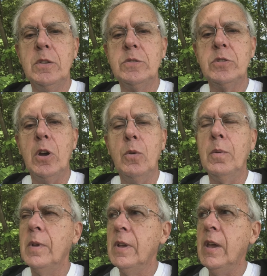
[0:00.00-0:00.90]
So
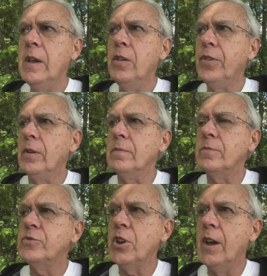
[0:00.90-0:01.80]
Keith
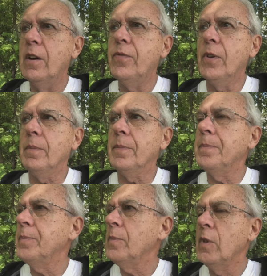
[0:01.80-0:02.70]
and Jeff and
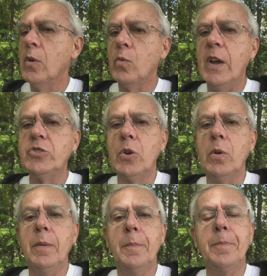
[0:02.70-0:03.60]
Rachel
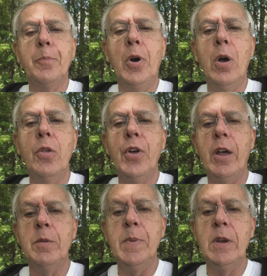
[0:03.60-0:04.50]
and Paul
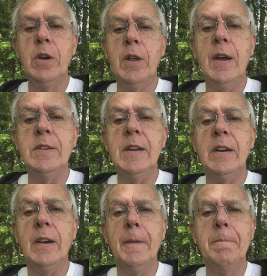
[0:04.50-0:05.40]
thought it'd be a good idea
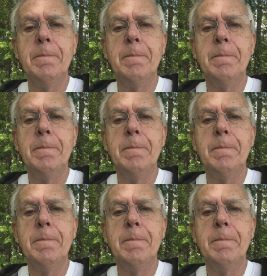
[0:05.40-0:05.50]
to